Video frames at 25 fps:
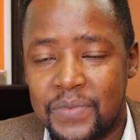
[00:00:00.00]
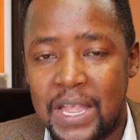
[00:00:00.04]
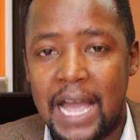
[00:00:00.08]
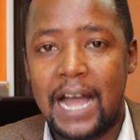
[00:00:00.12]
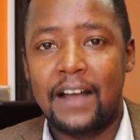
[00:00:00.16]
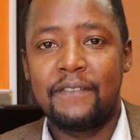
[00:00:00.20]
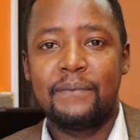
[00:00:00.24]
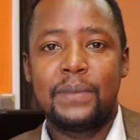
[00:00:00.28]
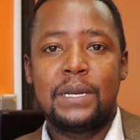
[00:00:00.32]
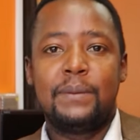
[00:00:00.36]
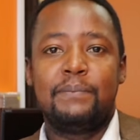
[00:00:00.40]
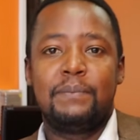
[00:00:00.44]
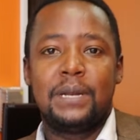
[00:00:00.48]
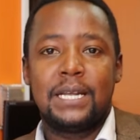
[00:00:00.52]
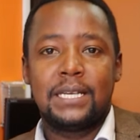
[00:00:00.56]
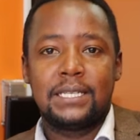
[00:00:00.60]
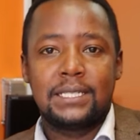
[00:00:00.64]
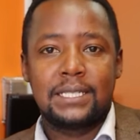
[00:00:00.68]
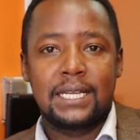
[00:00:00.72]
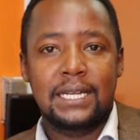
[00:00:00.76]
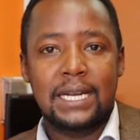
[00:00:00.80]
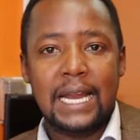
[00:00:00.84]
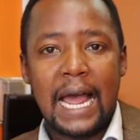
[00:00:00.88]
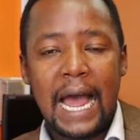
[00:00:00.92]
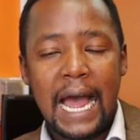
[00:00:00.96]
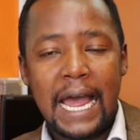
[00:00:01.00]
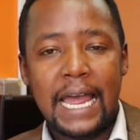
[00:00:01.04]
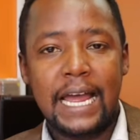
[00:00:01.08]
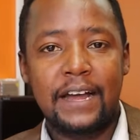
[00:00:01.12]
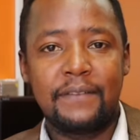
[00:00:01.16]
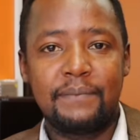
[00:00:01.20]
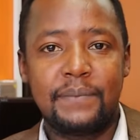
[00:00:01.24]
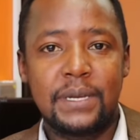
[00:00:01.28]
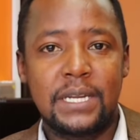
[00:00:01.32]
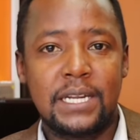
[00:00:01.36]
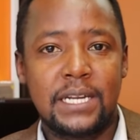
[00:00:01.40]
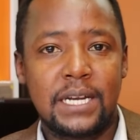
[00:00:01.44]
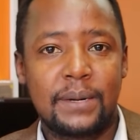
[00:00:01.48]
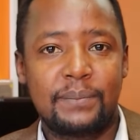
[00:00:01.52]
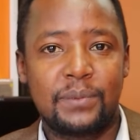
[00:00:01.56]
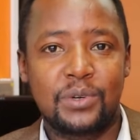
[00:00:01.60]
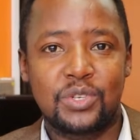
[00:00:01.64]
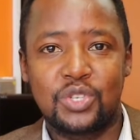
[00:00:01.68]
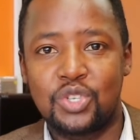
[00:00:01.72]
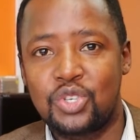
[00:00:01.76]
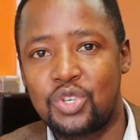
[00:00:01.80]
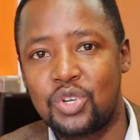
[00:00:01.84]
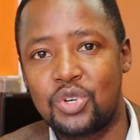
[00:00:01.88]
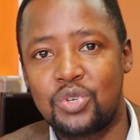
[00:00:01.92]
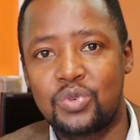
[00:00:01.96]
I've been blessed that I have been in a
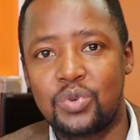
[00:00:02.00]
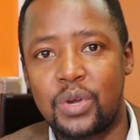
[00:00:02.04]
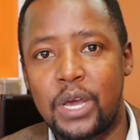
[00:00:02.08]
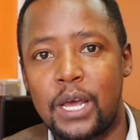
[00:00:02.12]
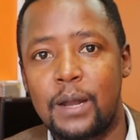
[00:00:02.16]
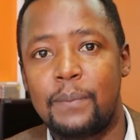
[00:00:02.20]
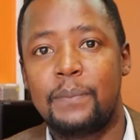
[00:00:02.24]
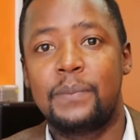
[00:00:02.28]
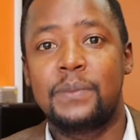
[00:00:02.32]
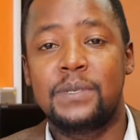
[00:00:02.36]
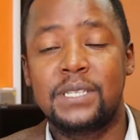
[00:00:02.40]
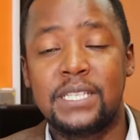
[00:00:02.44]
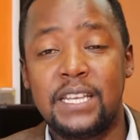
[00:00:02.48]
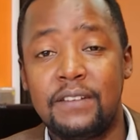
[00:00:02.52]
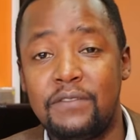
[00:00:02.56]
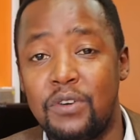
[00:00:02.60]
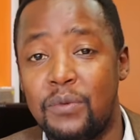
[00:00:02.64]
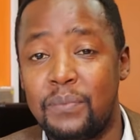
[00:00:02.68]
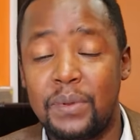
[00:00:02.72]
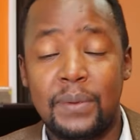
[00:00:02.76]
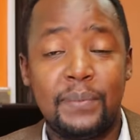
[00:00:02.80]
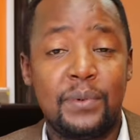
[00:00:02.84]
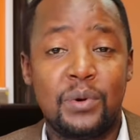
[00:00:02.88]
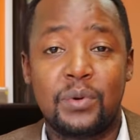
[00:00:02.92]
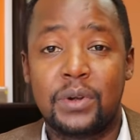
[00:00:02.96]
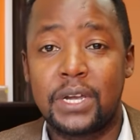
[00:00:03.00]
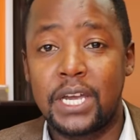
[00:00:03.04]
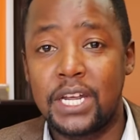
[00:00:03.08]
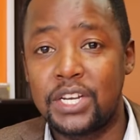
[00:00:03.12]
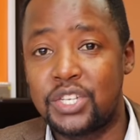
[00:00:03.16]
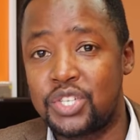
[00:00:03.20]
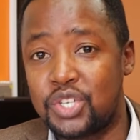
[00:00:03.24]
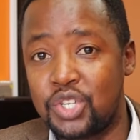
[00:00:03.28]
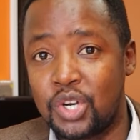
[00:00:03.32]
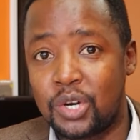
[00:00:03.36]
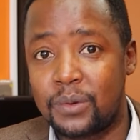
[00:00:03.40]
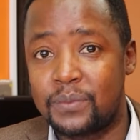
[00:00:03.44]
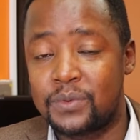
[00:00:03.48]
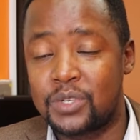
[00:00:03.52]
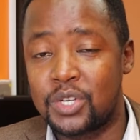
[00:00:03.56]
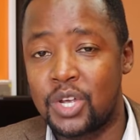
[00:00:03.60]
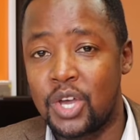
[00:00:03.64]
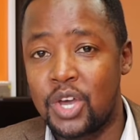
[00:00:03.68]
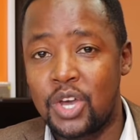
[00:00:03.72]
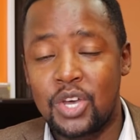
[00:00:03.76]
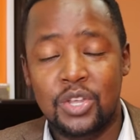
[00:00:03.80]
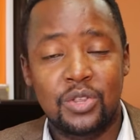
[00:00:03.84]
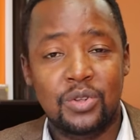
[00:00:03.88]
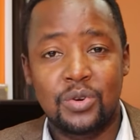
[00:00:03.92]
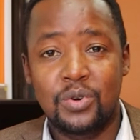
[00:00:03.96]
position to help several people get jobs
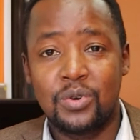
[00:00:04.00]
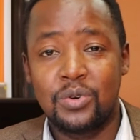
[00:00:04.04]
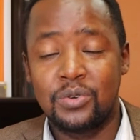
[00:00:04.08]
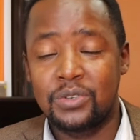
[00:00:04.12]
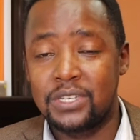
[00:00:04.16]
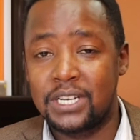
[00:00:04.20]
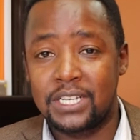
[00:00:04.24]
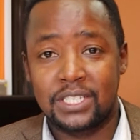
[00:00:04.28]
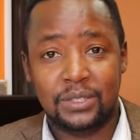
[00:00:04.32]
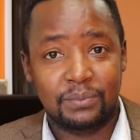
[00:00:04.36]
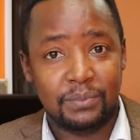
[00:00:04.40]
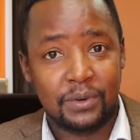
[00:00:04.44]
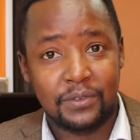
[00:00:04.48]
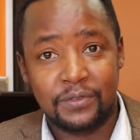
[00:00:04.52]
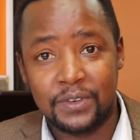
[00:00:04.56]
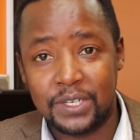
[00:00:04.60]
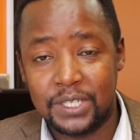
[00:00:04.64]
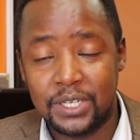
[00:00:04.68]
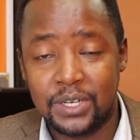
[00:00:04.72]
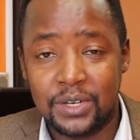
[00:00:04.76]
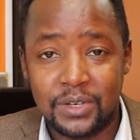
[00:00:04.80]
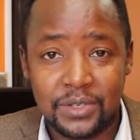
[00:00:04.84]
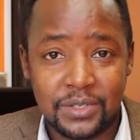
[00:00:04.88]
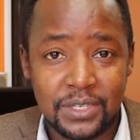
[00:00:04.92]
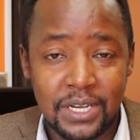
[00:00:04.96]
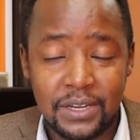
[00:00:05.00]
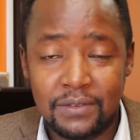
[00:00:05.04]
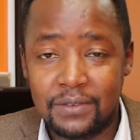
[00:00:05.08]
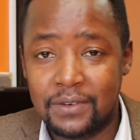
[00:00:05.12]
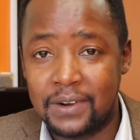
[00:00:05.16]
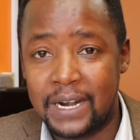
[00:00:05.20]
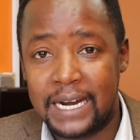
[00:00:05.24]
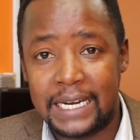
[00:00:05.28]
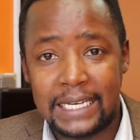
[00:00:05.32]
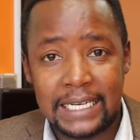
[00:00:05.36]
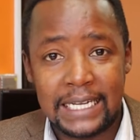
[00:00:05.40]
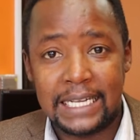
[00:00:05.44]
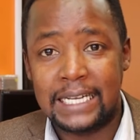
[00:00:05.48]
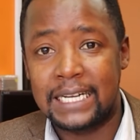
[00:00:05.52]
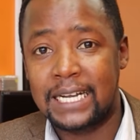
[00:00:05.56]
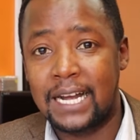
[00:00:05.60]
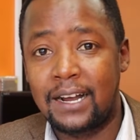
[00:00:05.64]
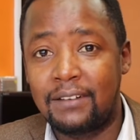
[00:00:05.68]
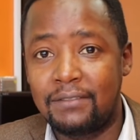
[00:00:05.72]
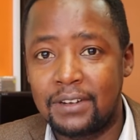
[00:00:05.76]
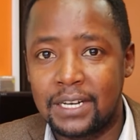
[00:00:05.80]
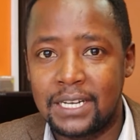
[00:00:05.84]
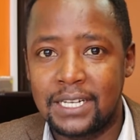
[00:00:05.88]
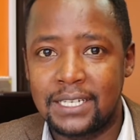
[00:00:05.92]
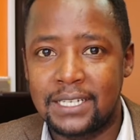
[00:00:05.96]
through just professional CV writing
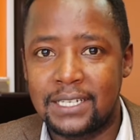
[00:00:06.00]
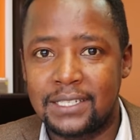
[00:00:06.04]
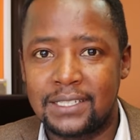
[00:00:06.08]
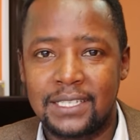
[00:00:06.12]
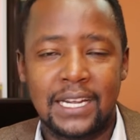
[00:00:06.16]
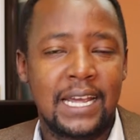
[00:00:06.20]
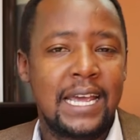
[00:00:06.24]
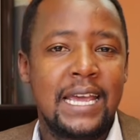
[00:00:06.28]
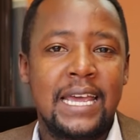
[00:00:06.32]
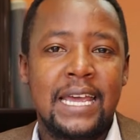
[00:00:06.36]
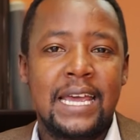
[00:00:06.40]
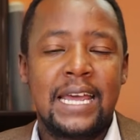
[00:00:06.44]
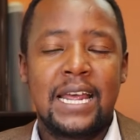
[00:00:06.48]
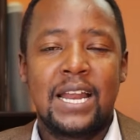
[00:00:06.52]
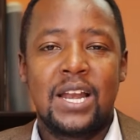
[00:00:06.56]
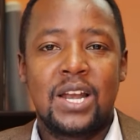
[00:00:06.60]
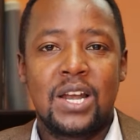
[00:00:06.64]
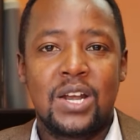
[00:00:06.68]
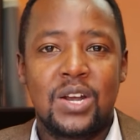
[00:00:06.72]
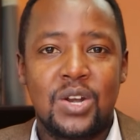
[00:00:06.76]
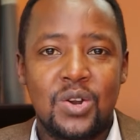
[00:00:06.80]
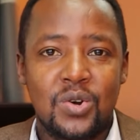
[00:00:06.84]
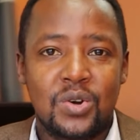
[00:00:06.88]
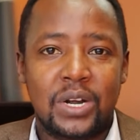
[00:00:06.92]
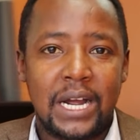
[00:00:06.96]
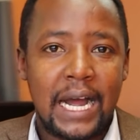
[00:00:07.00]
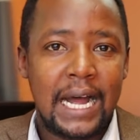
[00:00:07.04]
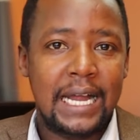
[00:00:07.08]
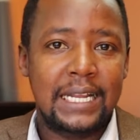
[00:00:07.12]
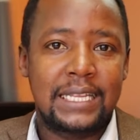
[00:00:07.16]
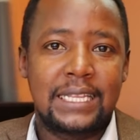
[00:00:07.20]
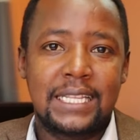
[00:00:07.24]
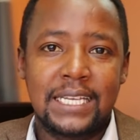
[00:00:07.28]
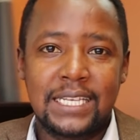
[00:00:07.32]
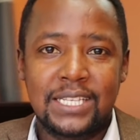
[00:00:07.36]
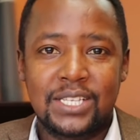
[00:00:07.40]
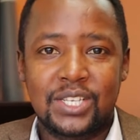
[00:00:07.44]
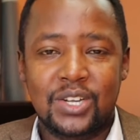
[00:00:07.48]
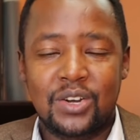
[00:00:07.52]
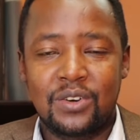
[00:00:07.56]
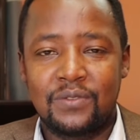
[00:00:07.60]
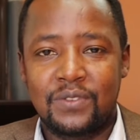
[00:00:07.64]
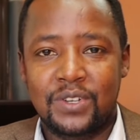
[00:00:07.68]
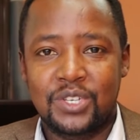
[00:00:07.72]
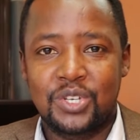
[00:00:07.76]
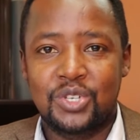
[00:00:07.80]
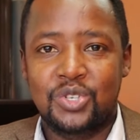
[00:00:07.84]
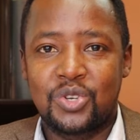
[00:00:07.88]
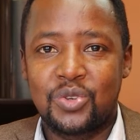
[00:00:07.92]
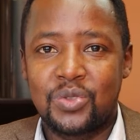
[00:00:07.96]
cover letters. Look at this
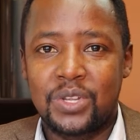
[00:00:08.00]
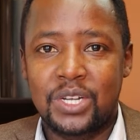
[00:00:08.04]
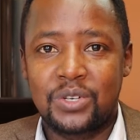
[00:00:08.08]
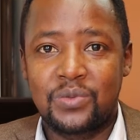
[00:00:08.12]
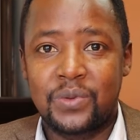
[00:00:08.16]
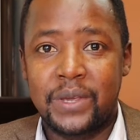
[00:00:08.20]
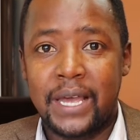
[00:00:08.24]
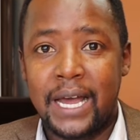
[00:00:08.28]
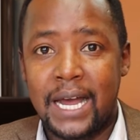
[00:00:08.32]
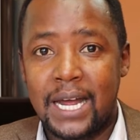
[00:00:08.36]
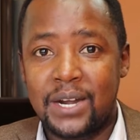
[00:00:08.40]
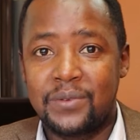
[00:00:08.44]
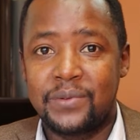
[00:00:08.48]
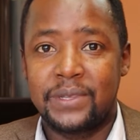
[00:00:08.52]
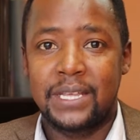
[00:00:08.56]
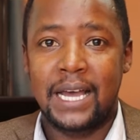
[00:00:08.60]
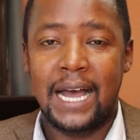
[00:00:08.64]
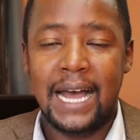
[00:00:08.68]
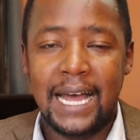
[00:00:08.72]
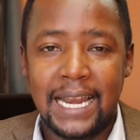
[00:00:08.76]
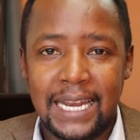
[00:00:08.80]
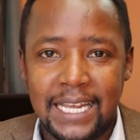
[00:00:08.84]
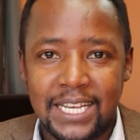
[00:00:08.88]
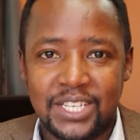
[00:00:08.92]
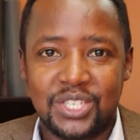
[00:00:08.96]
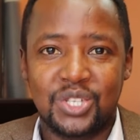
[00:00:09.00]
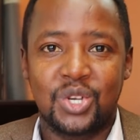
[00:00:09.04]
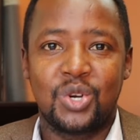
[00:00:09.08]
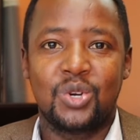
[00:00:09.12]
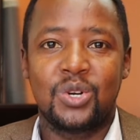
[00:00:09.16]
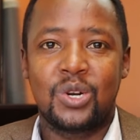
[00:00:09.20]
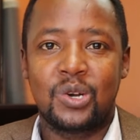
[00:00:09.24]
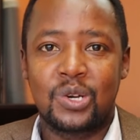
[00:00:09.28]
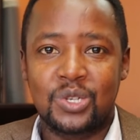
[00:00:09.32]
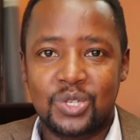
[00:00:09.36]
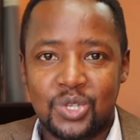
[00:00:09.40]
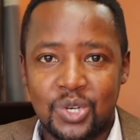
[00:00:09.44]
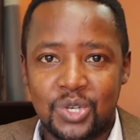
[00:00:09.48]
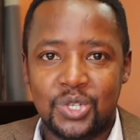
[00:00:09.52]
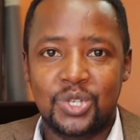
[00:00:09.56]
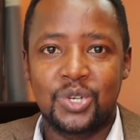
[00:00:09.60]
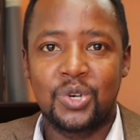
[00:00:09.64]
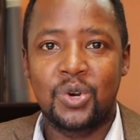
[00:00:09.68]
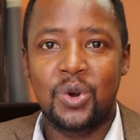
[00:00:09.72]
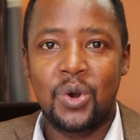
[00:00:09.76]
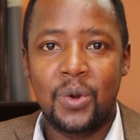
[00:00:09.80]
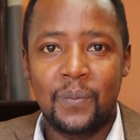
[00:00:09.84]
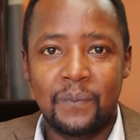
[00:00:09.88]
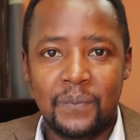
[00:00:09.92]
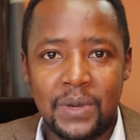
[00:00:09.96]
conversation that we had with Alex on our
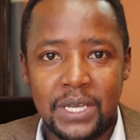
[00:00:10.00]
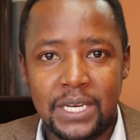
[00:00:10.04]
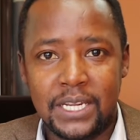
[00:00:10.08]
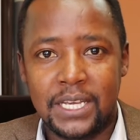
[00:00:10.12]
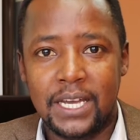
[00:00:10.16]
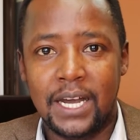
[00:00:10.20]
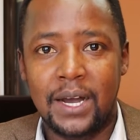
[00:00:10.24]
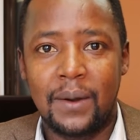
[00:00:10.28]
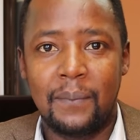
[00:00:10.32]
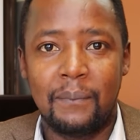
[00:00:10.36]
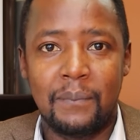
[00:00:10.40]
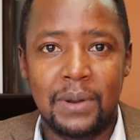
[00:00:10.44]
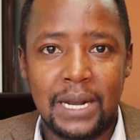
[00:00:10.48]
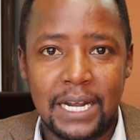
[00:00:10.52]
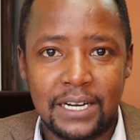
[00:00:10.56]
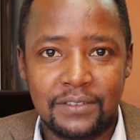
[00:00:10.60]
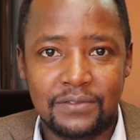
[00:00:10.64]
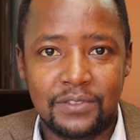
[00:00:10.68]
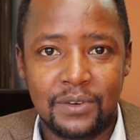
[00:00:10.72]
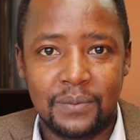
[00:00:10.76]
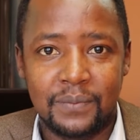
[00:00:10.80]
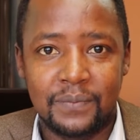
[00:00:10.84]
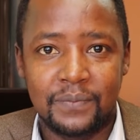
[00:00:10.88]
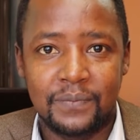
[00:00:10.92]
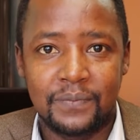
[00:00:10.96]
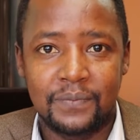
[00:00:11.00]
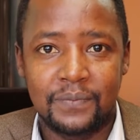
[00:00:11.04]
social media platform.